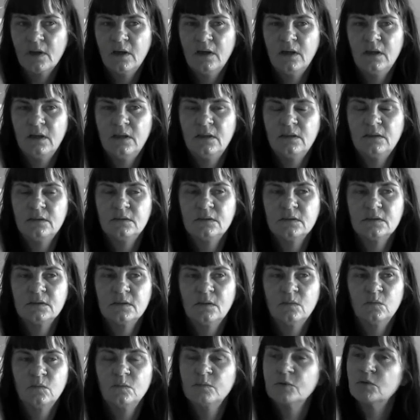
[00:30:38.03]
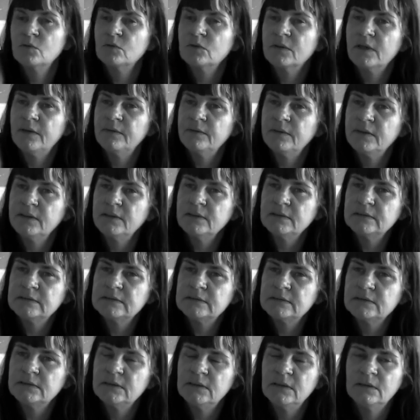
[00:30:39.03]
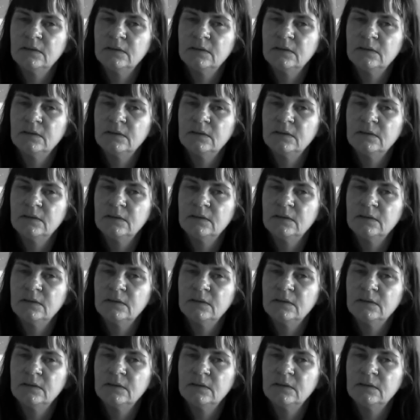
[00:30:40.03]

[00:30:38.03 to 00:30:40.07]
and a woman called Karen Hicks